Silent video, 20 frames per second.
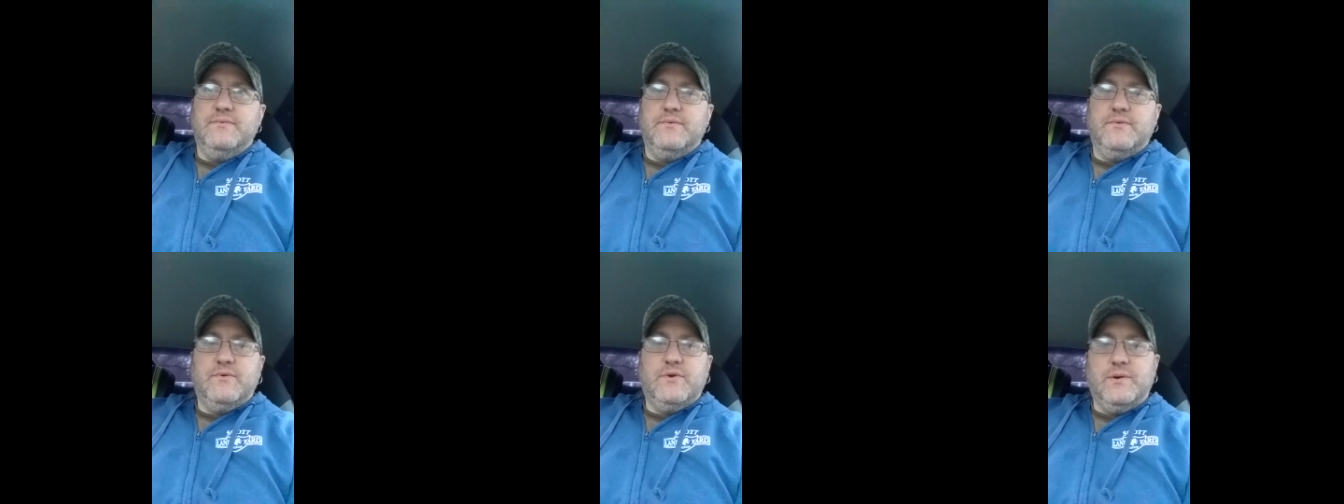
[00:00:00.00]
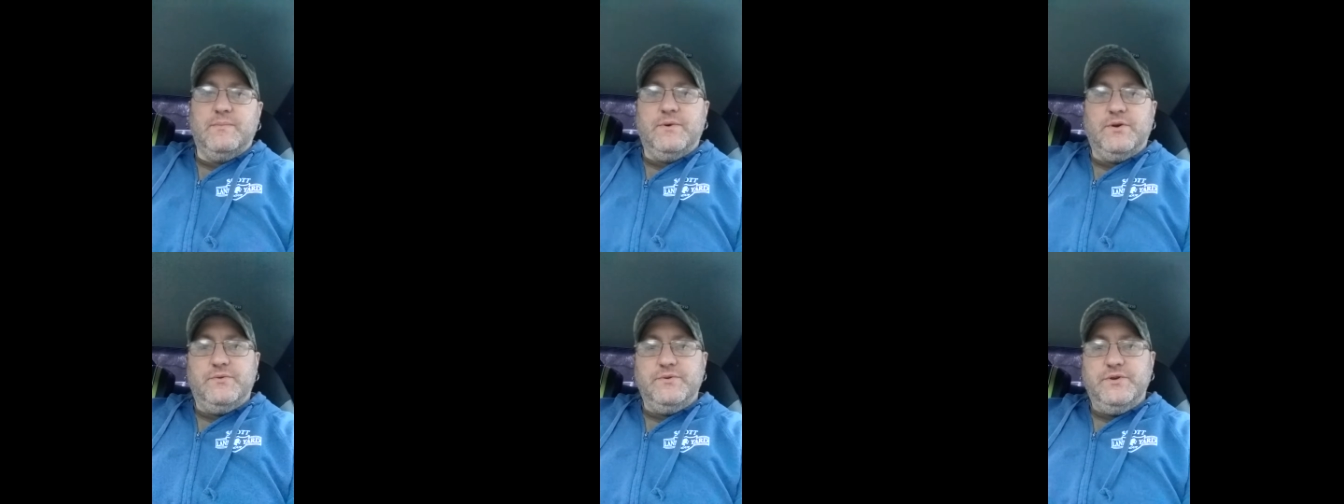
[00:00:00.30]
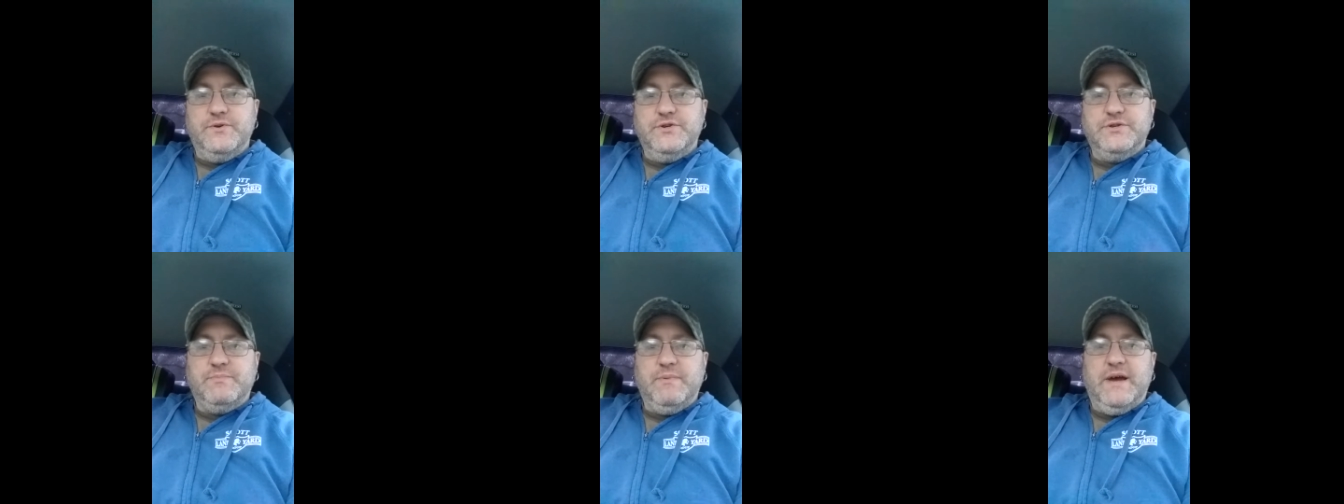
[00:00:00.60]
criminal
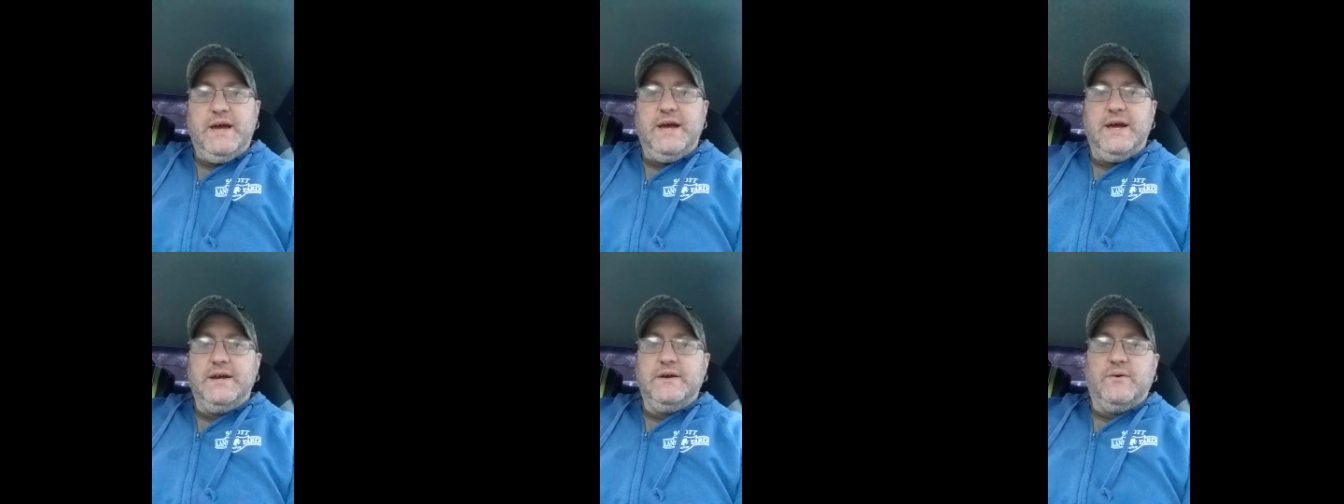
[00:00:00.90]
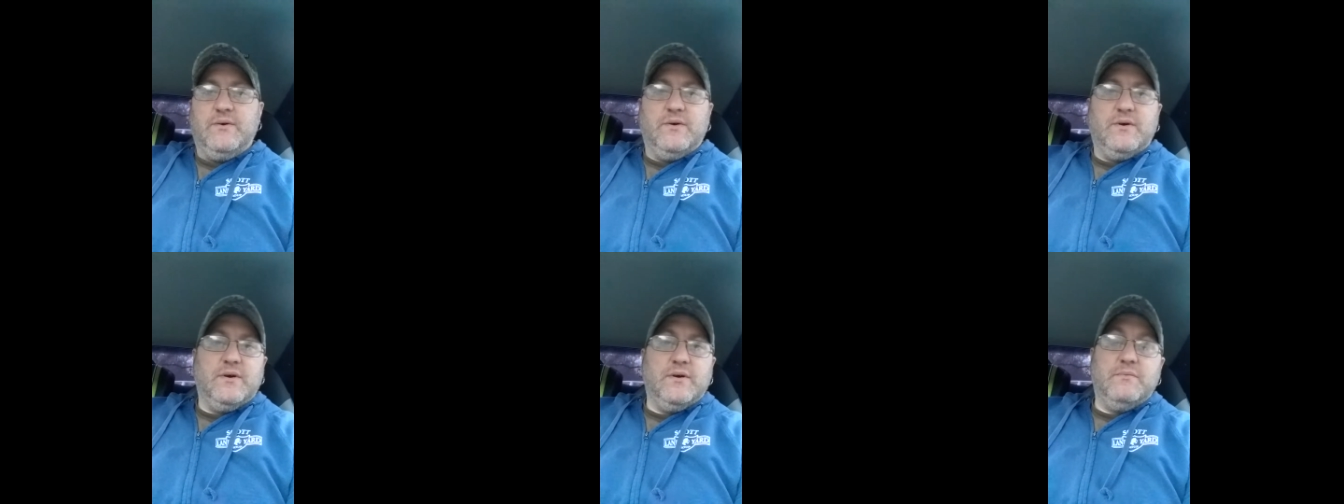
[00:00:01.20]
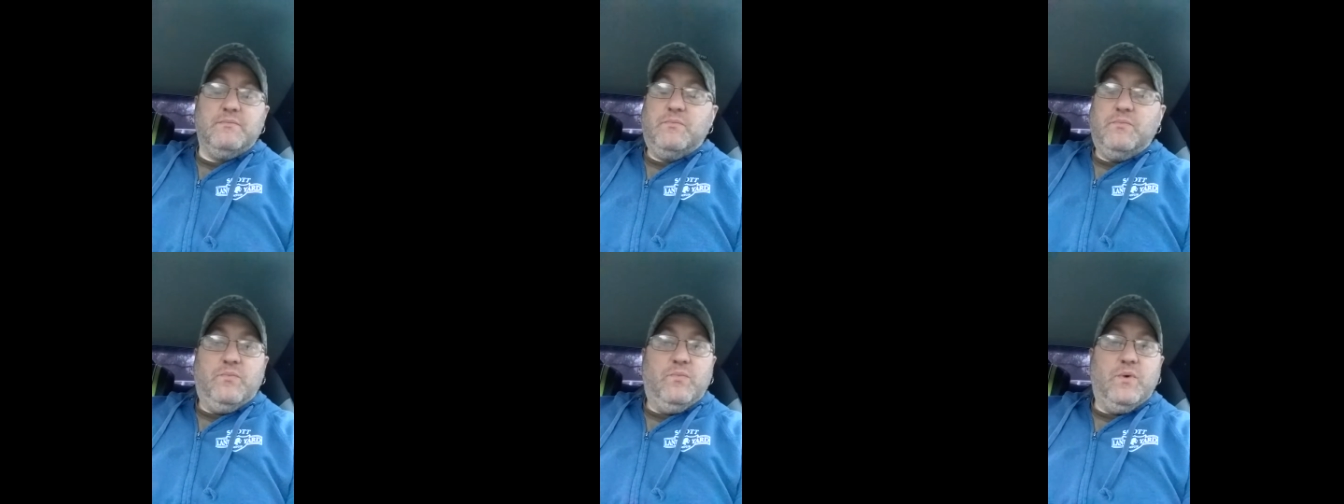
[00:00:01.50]
douchebag, or
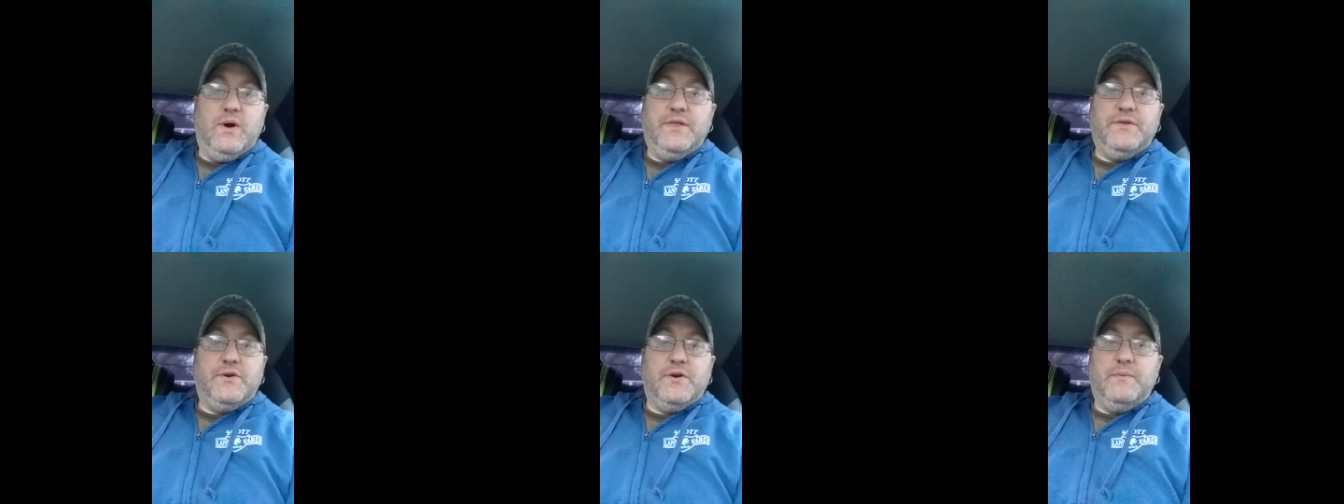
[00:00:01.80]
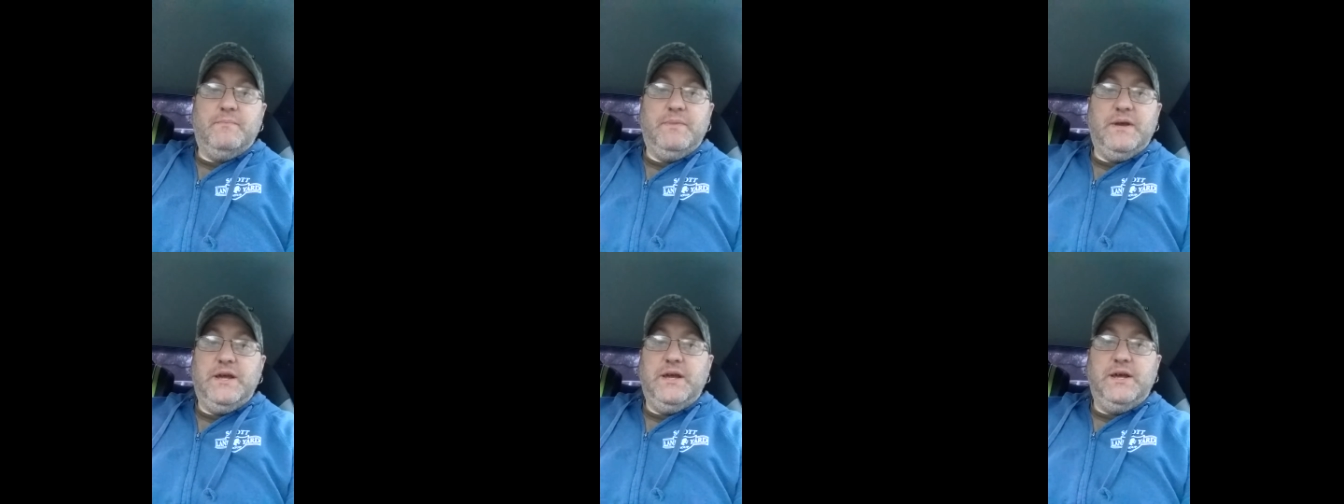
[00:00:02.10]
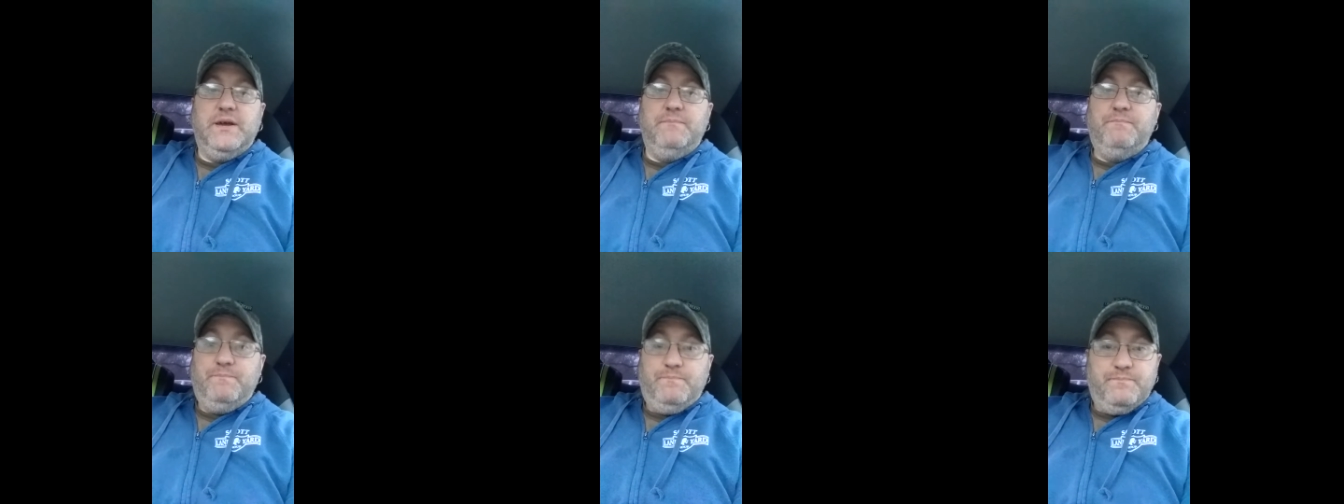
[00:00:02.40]
whether it
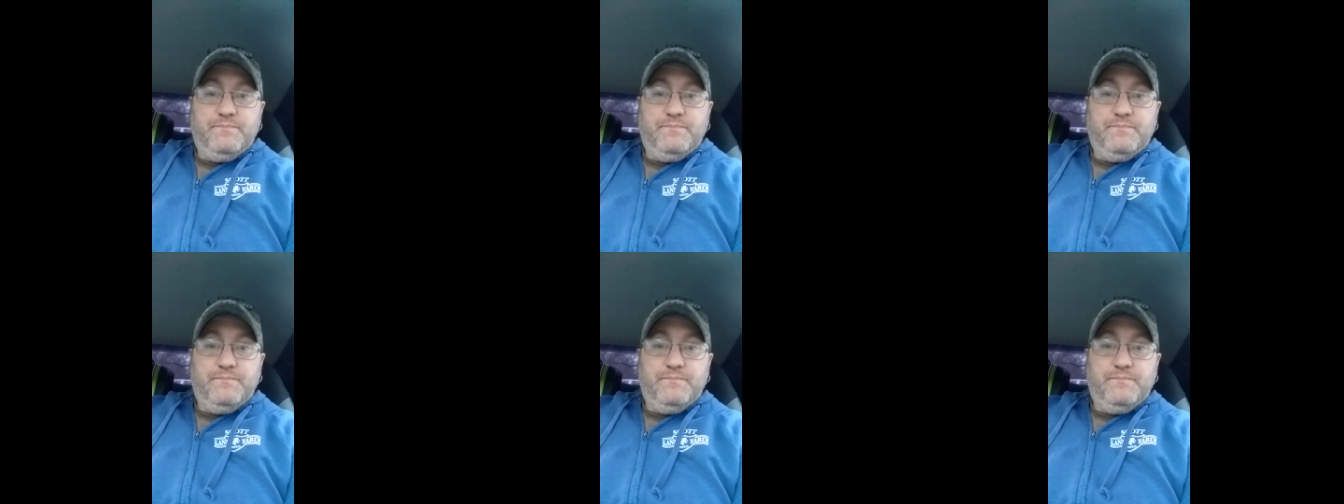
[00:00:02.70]
be